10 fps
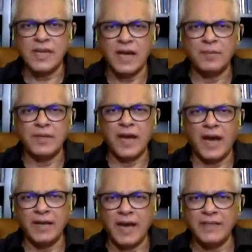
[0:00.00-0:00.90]
I mean,
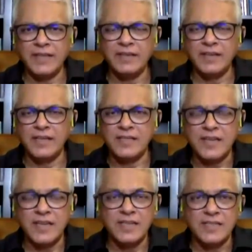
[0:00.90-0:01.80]
I, I think Dale
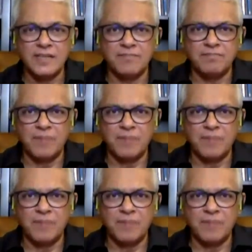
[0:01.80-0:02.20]
Steyn is a,